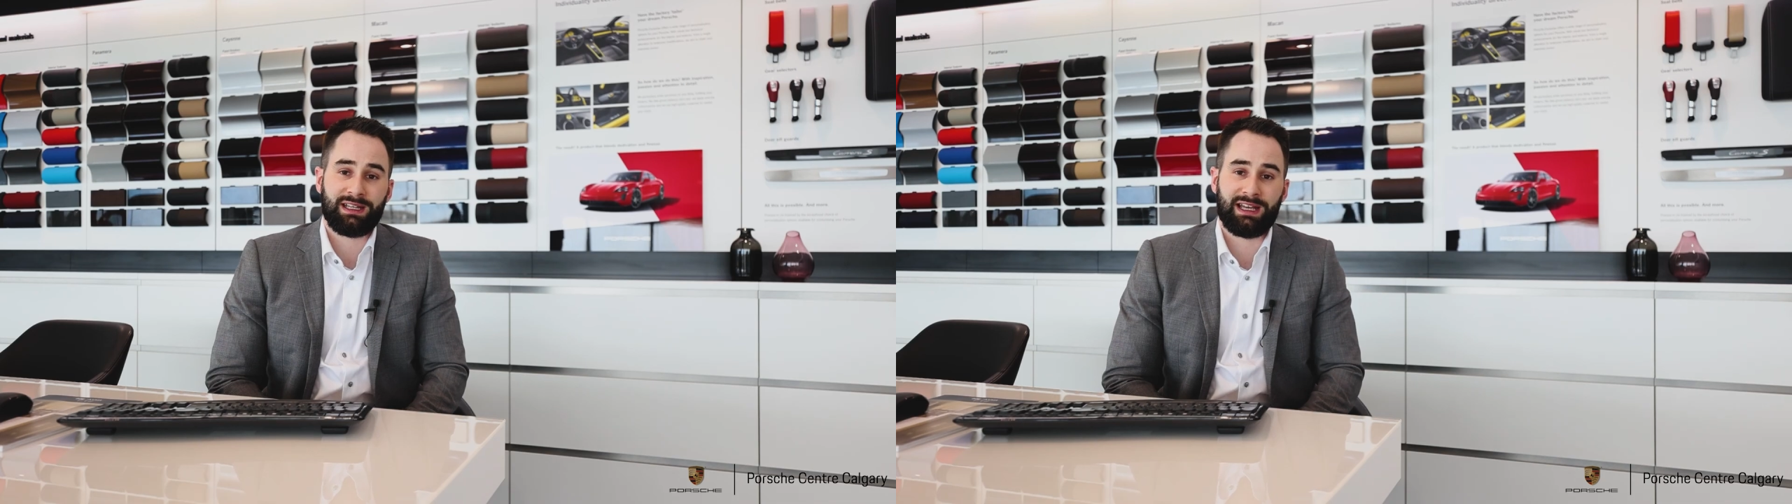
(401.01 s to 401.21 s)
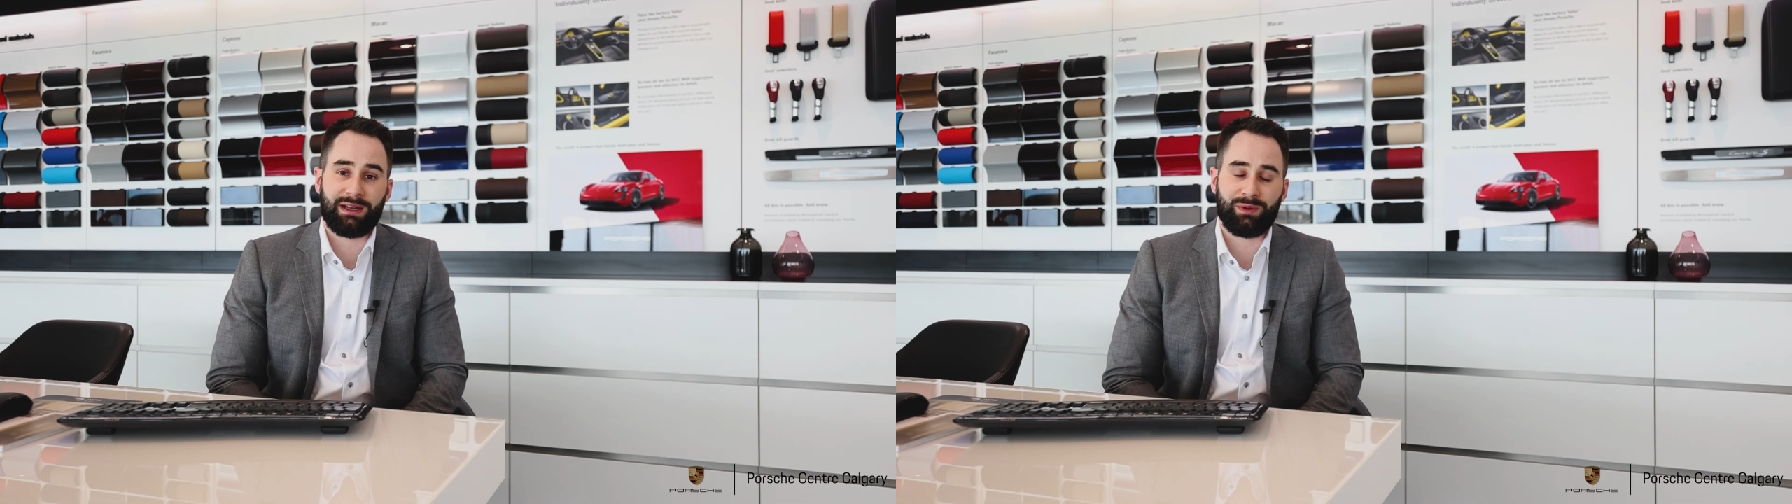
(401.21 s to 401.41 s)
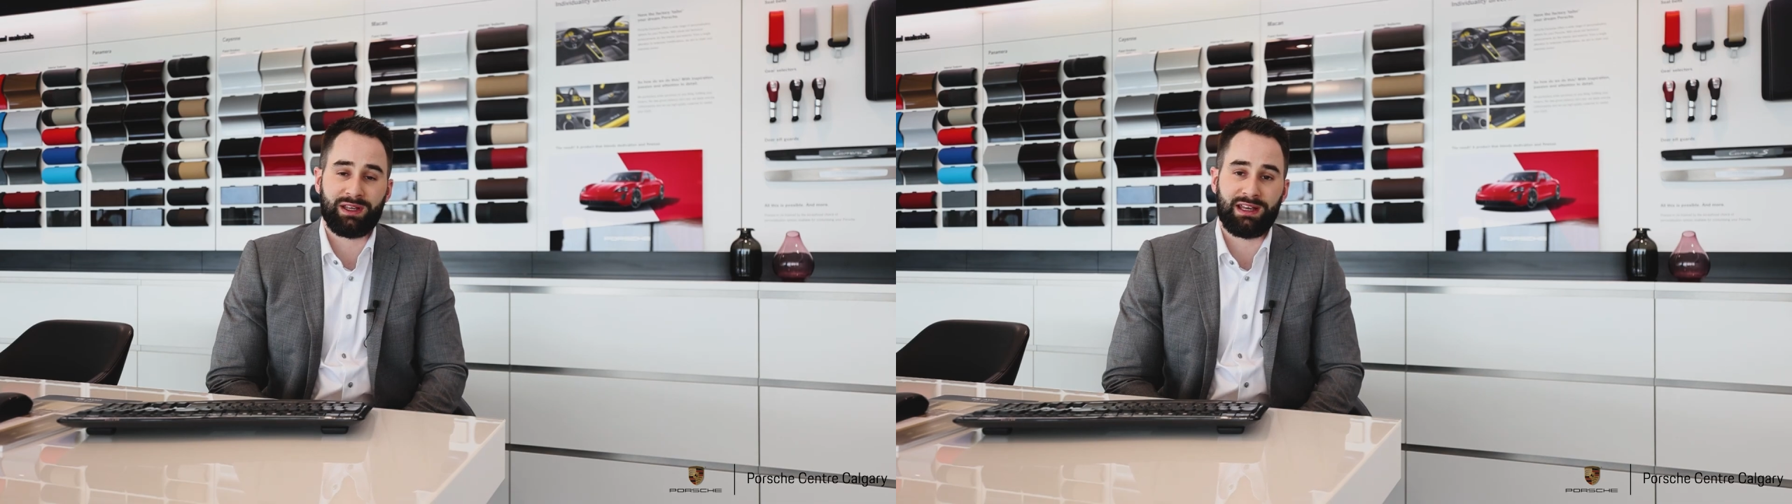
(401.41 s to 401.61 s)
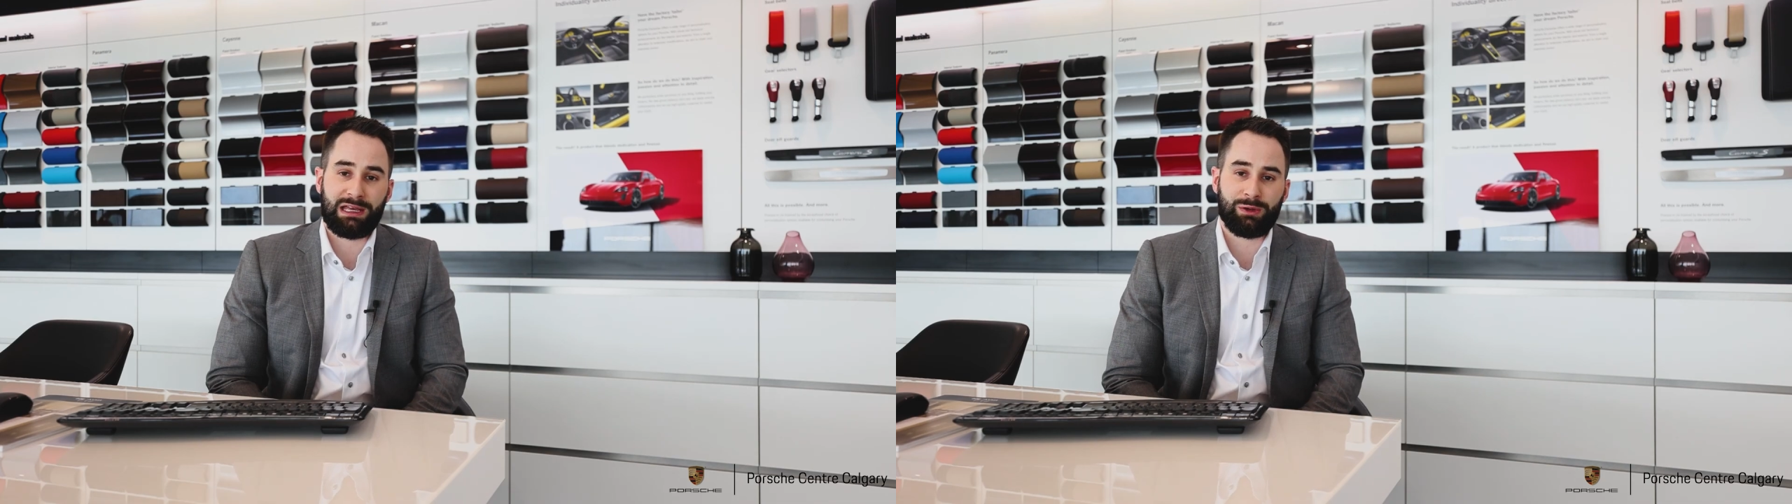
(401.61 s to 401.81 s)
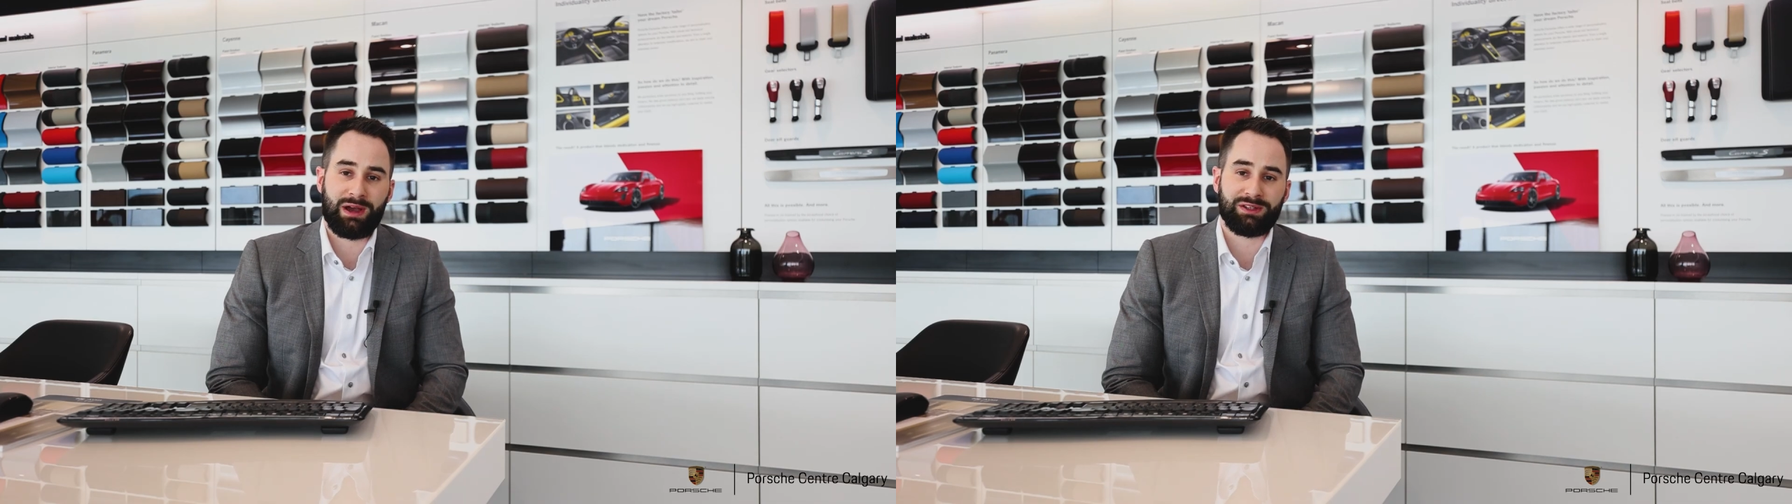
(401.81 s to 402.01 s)
and we can
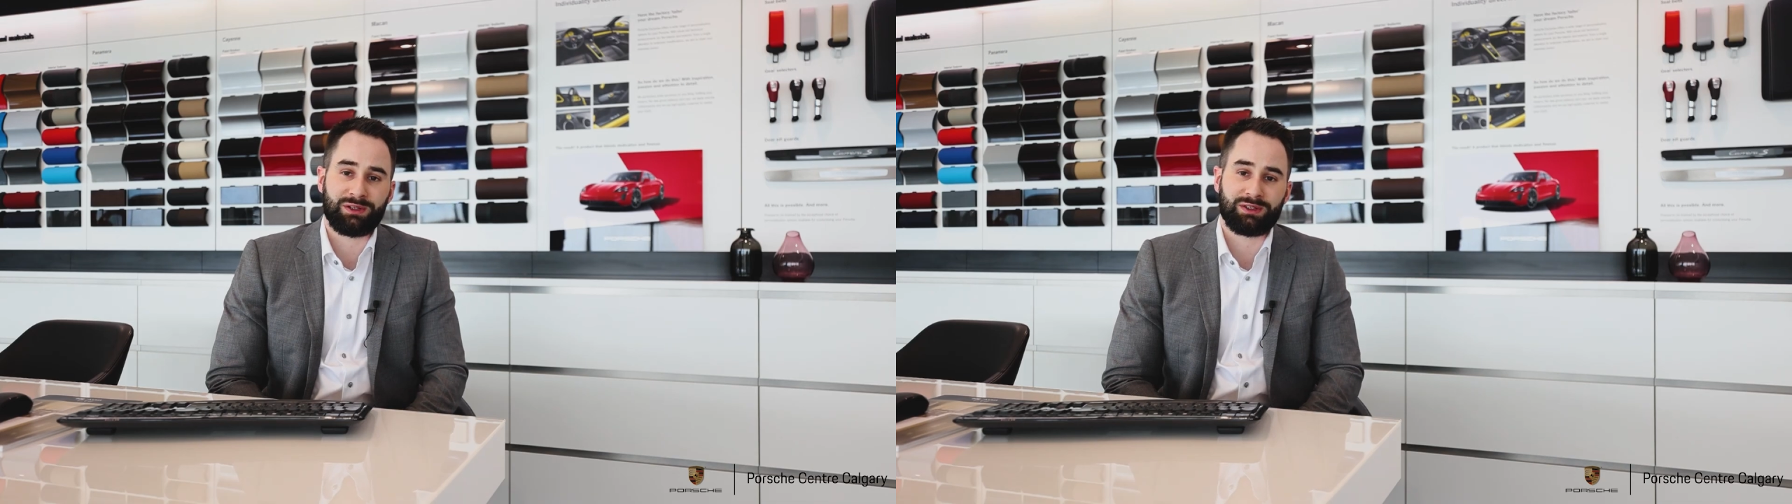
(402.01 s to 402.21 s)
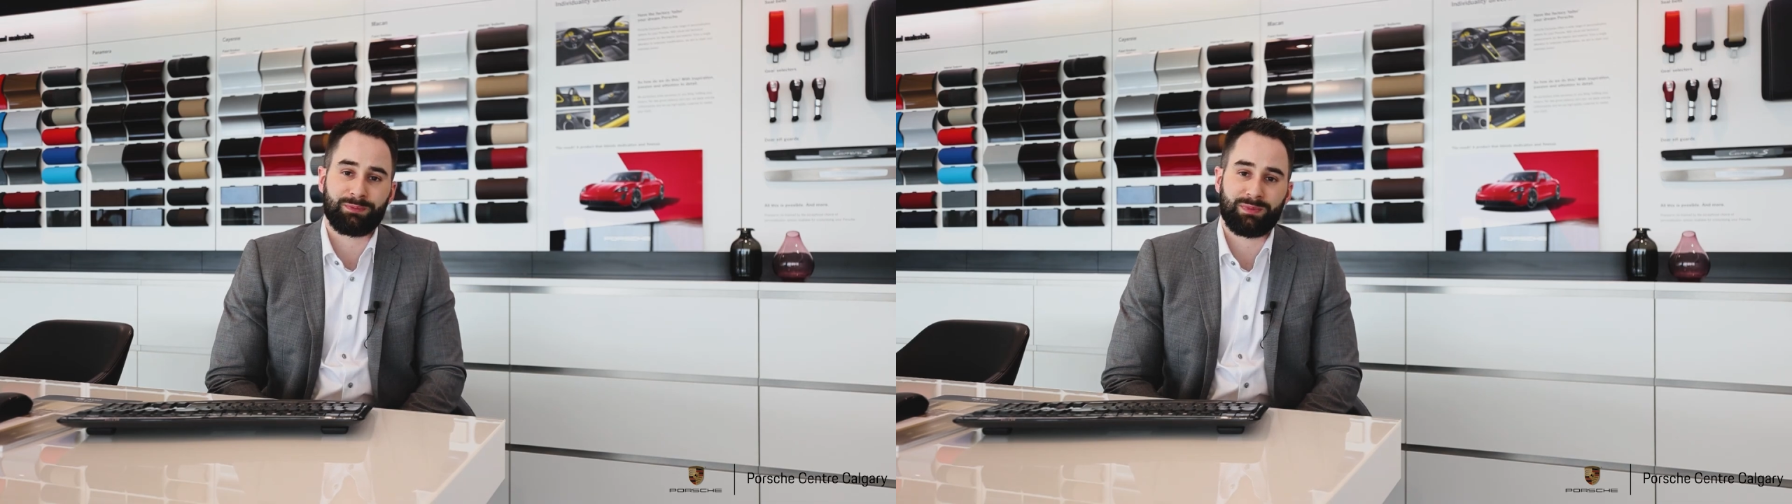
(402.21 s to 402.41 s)
get you answers.